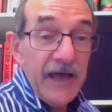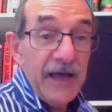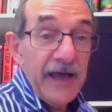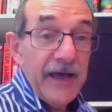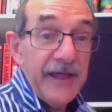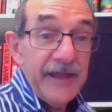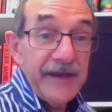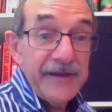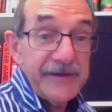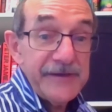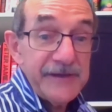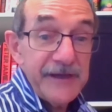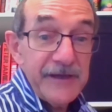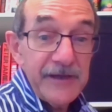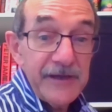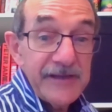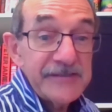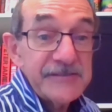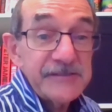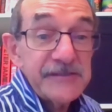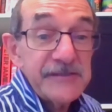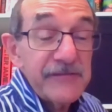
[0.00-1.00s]
and
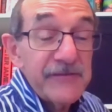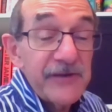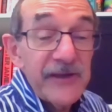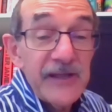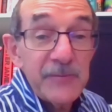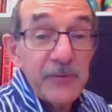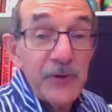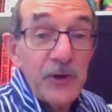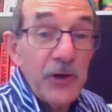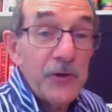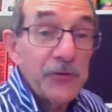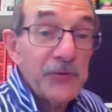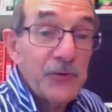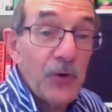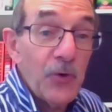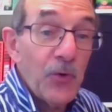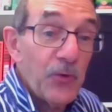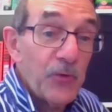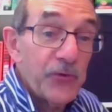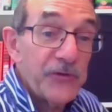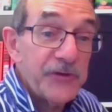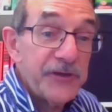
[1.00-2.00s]
it's available on
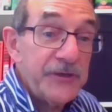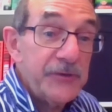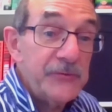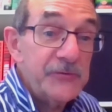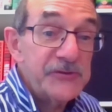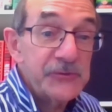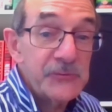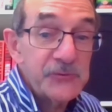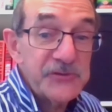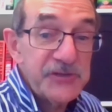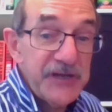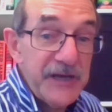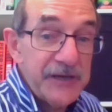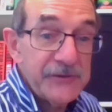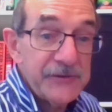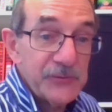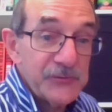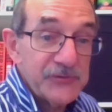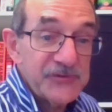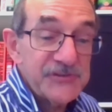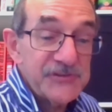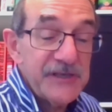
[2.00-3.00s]
all the usual
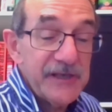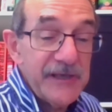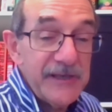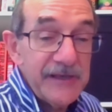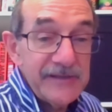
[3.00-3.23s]
channels.